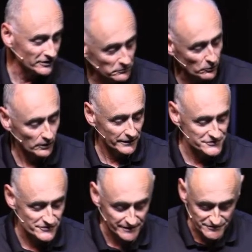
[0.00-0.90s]
number one
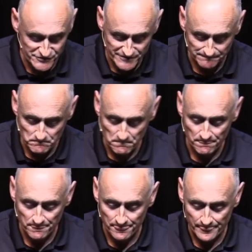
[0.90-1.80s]
is this.
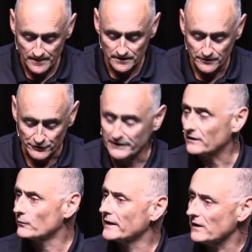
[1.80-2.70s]
You got
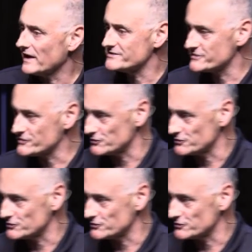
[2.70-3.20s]
to realize it's